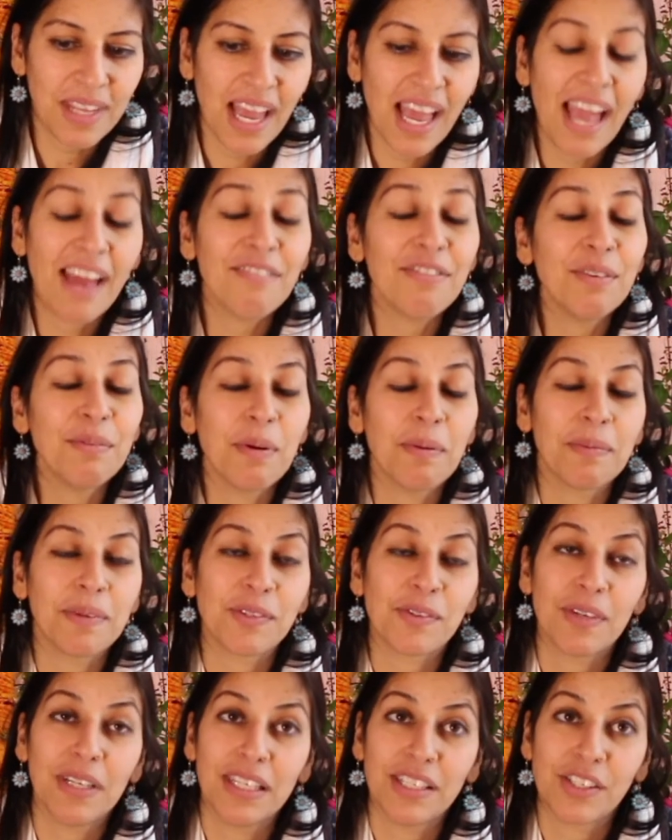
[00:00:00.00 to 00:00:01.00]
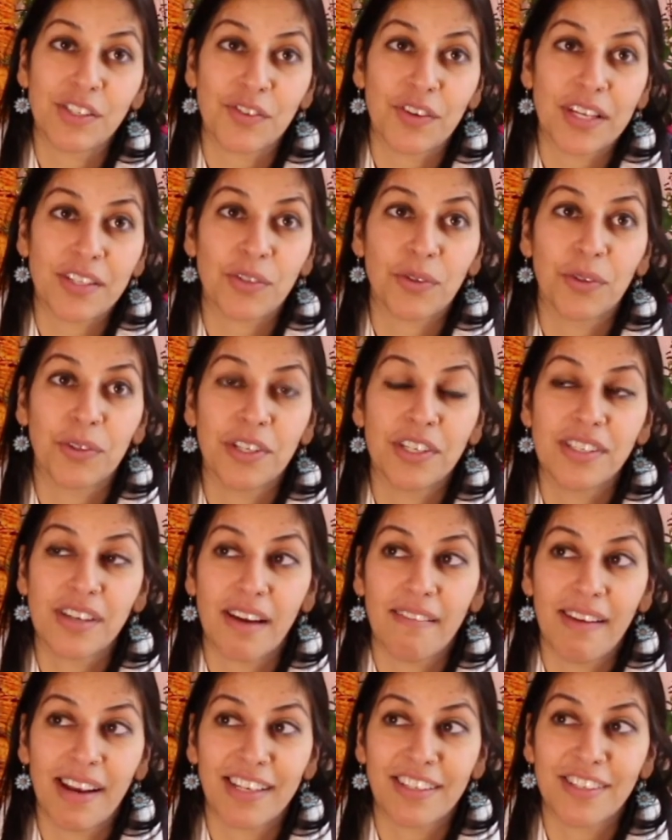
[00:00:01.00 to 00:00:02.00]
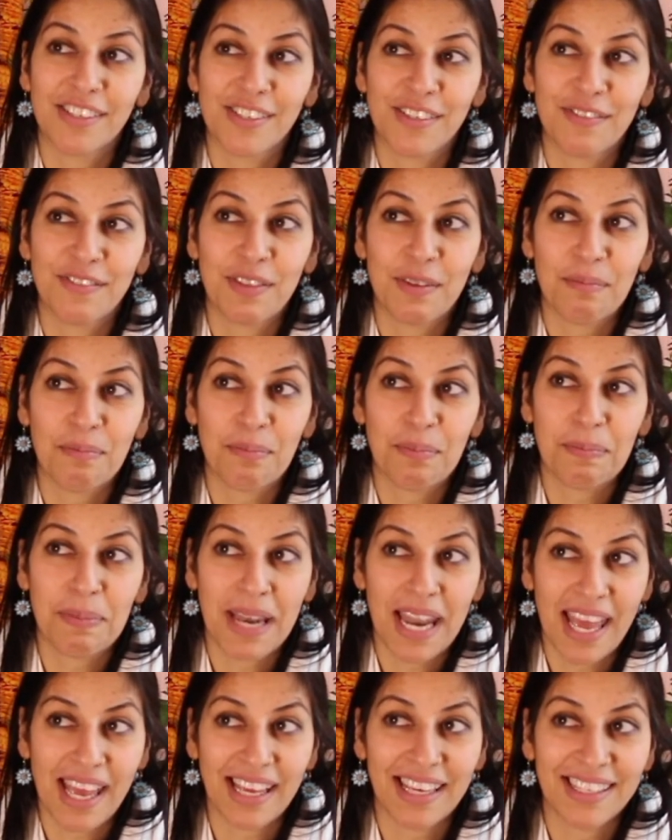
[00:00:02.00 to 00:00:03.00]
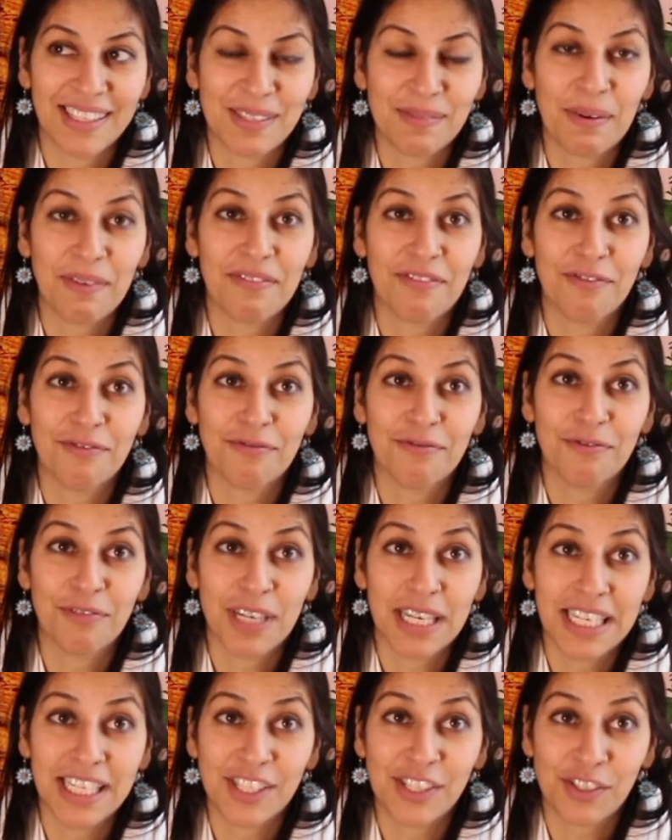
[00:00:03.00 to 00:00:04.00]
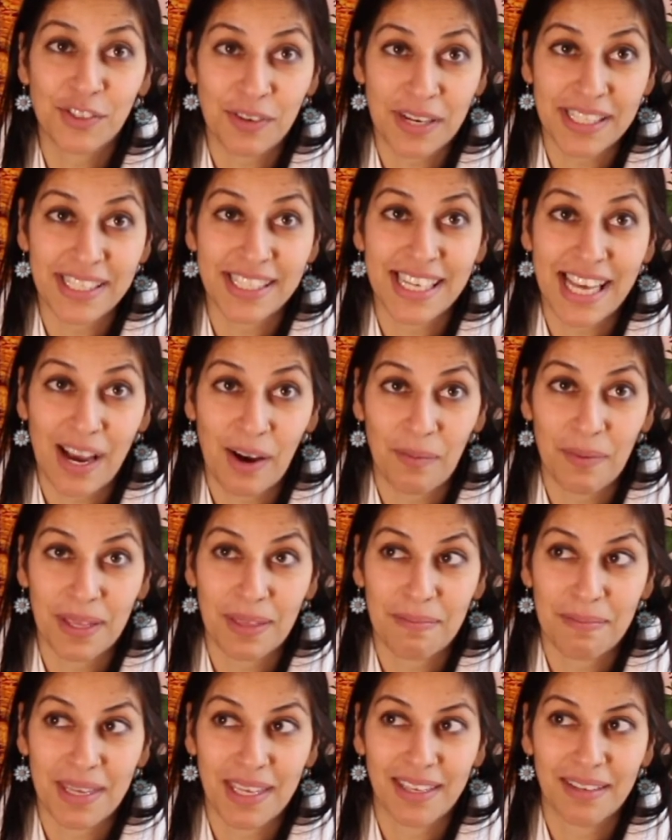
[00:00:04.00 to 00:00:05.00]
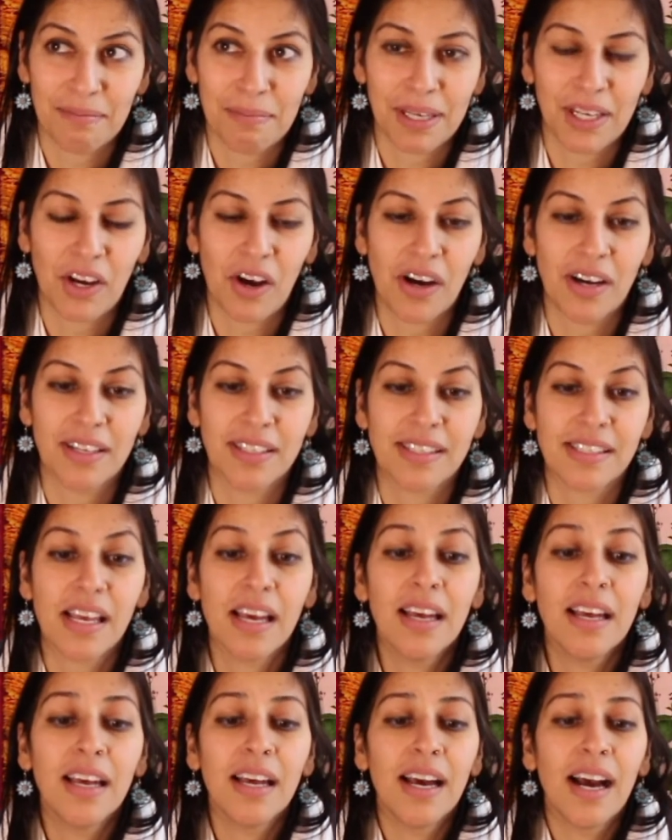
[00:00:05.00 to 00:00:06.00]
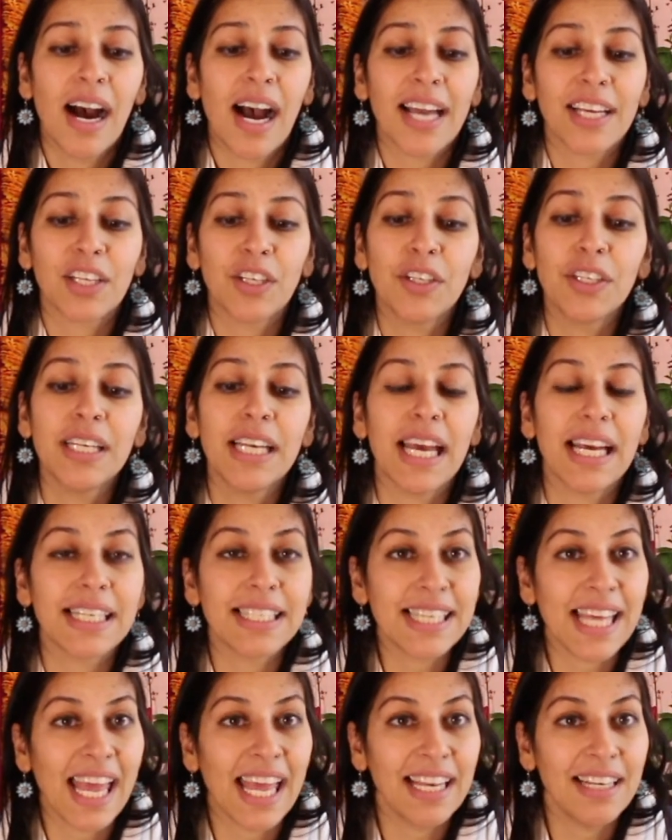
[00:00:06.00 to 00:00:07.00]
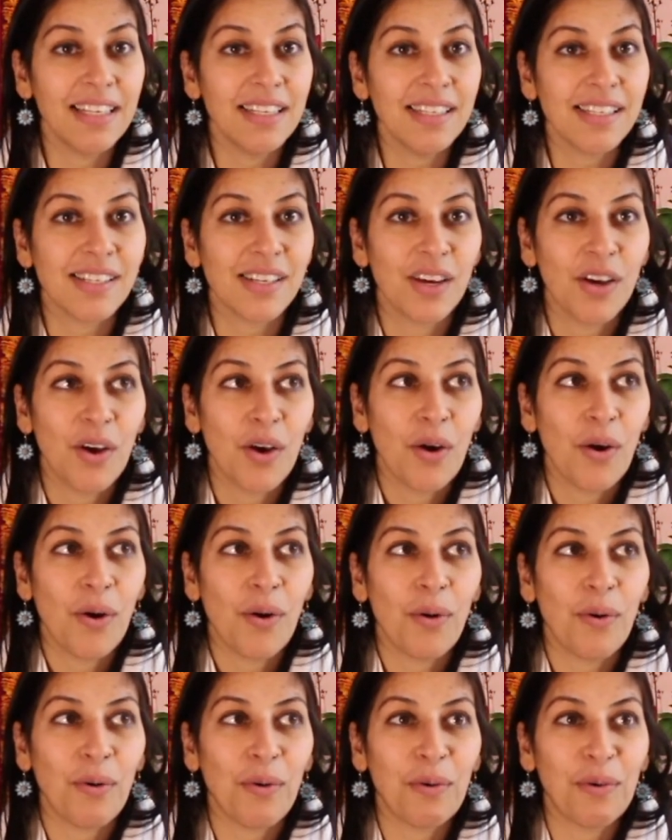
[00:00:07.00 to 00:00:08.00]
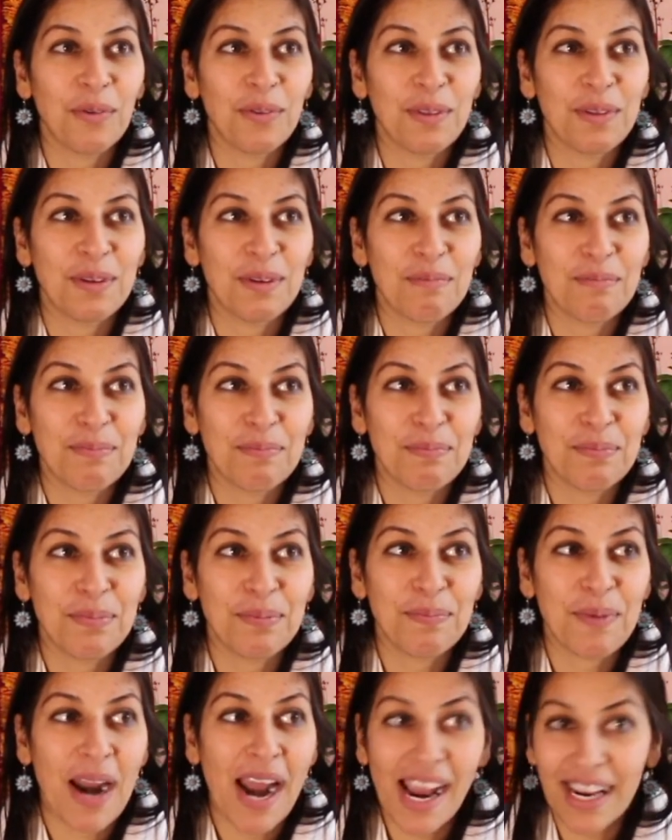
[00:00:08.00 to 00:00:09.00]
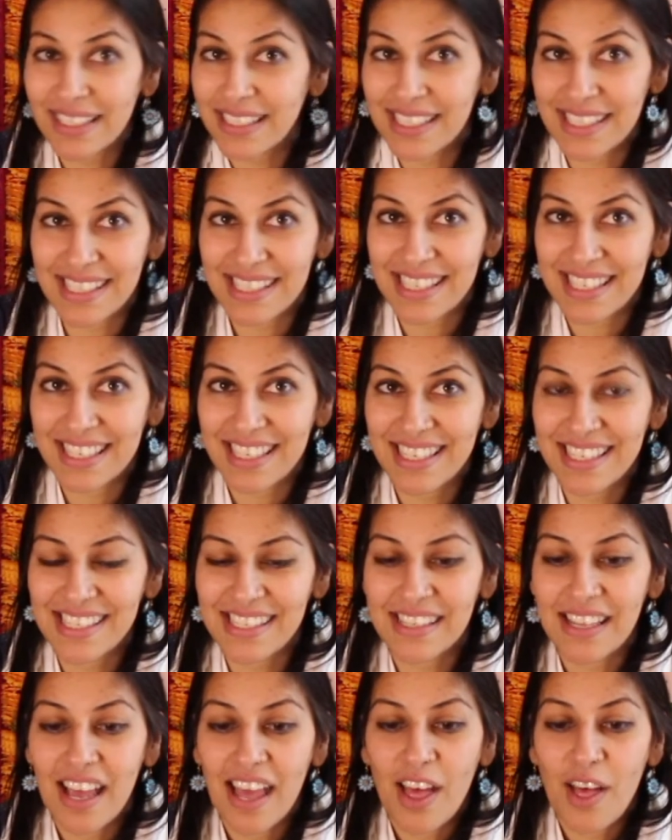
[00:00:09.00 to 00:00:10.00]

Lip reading: everyone was really stressed. All the directors of the plays were really stressed out with me because I couldn't attend all the practices